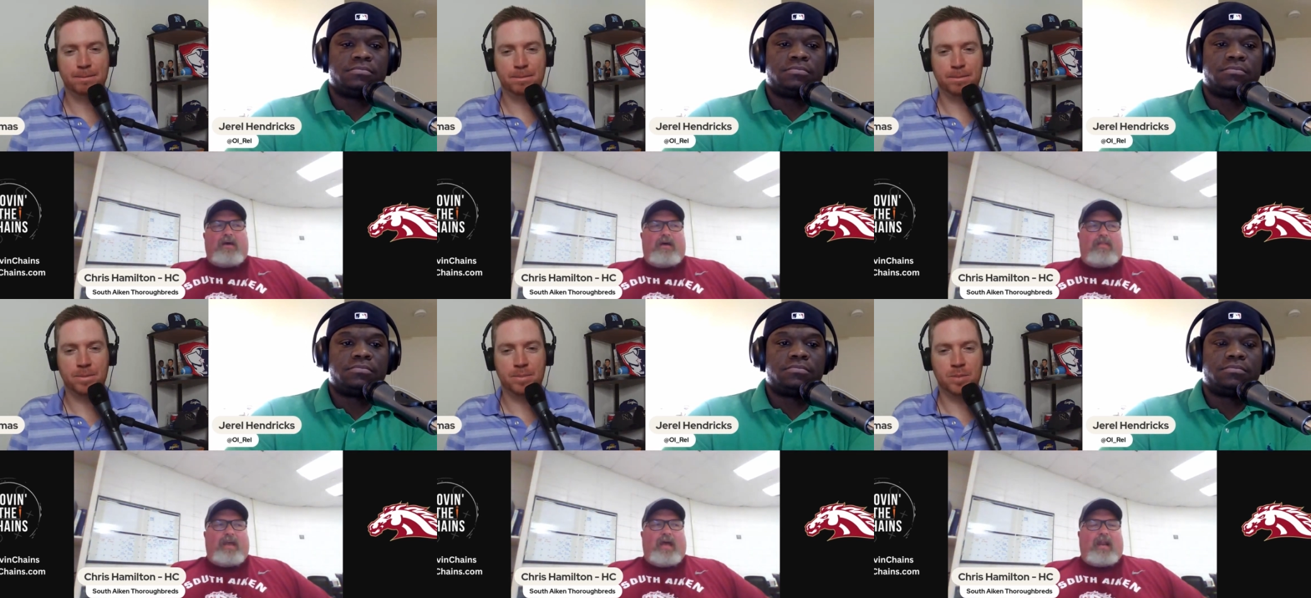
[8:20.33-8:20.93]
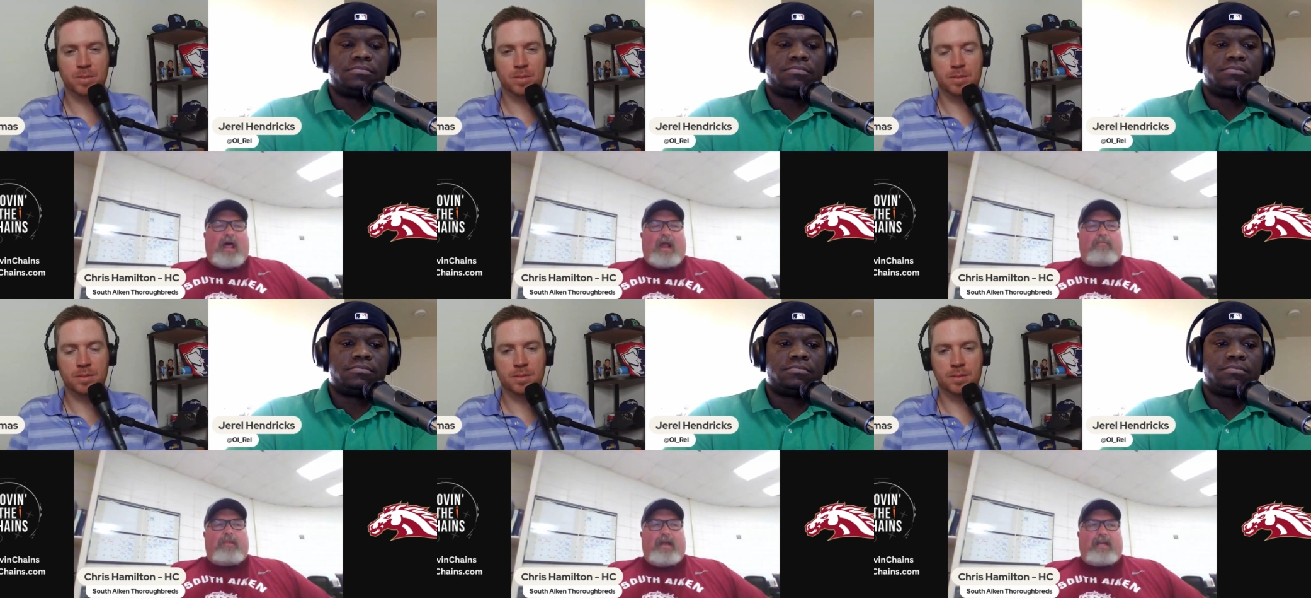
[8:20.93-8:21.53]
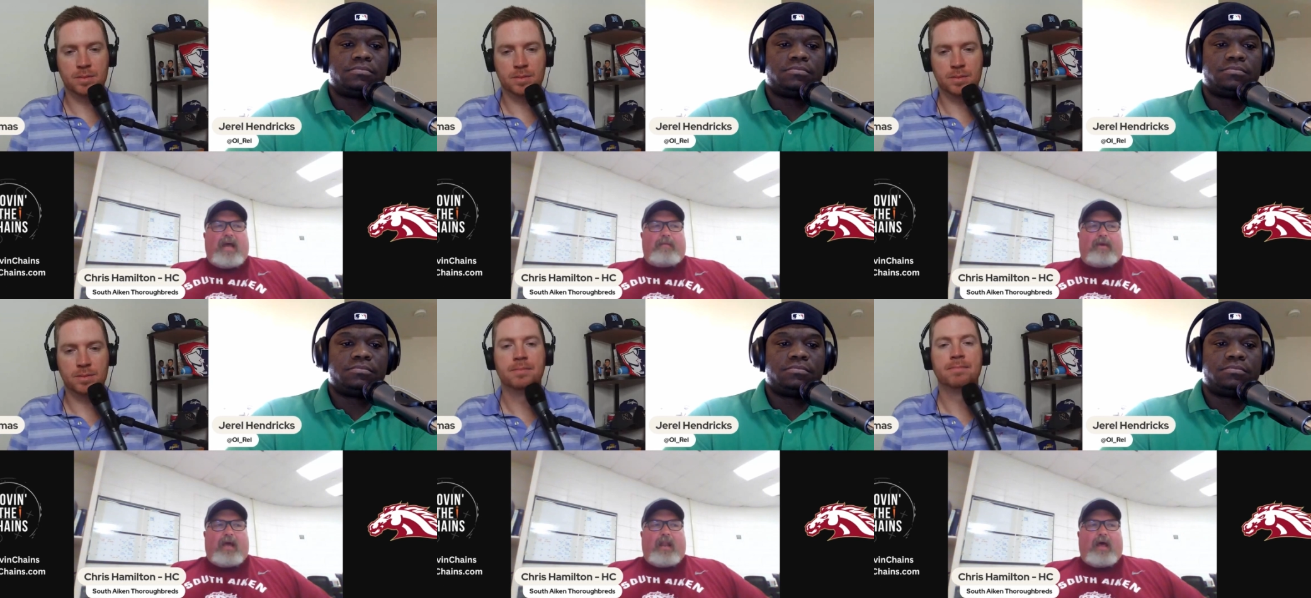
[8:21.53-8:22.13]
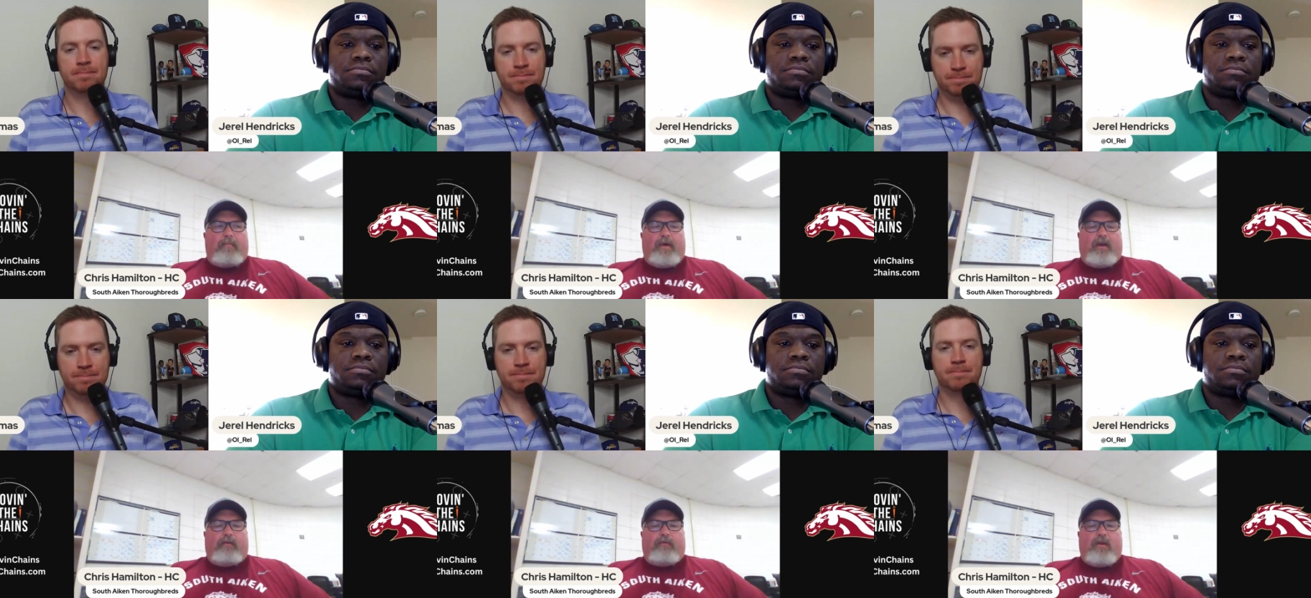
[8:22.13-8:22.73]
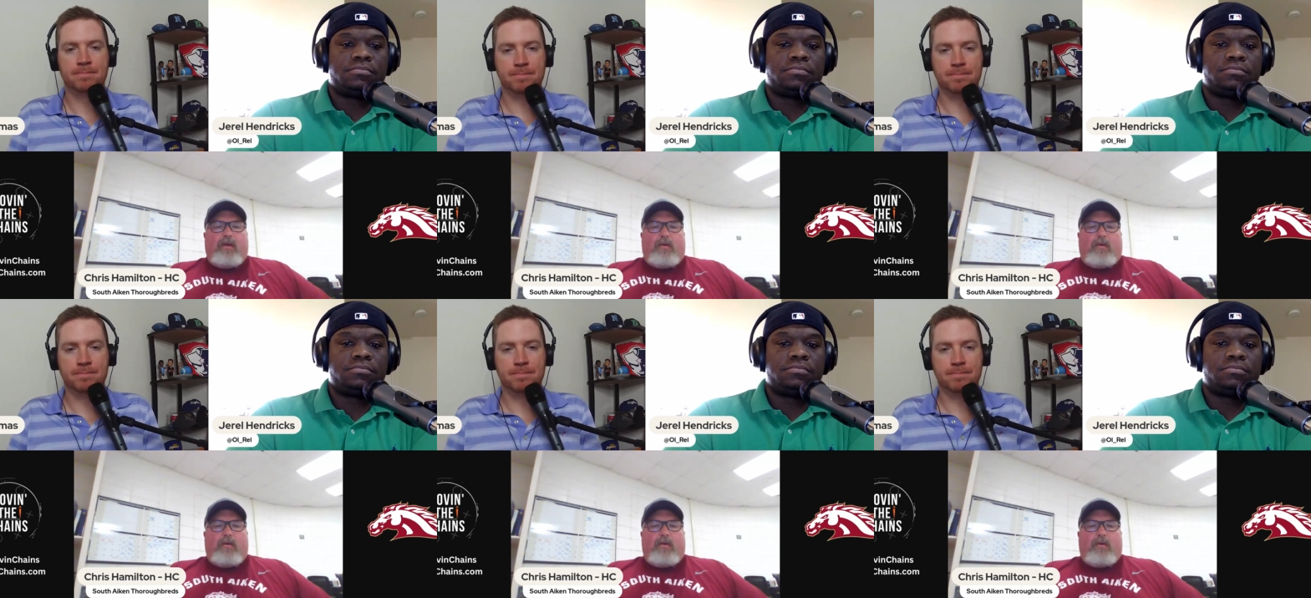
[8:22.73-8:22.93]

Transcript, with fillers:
Speaker 1: uh, they got a lot of playing time and got a lot better. And